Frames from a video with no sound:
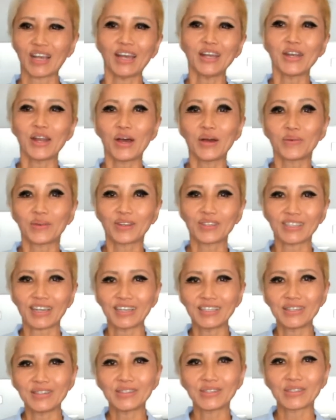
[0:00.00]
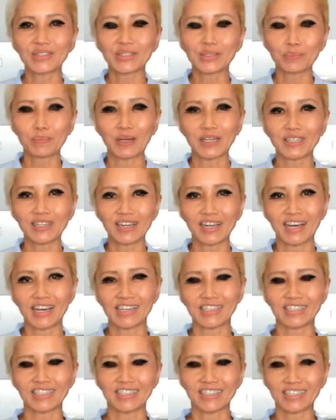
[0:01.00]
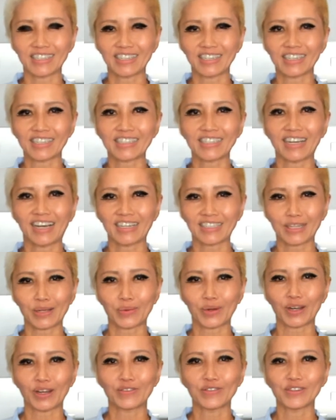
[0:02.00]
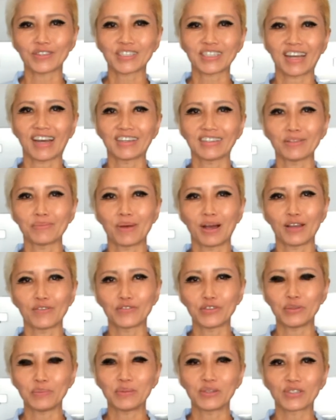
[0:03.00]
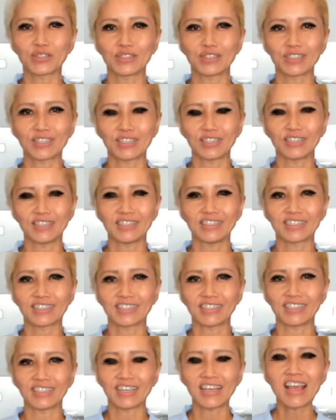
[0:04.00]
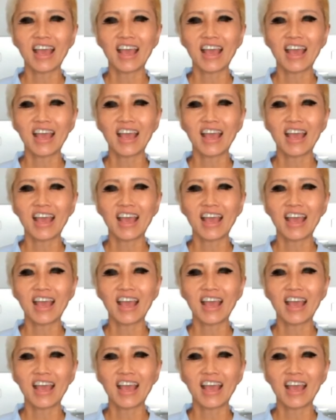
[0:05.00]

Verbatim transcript: know because I used to specialize in selling satay when I first started my food business here in Sydney,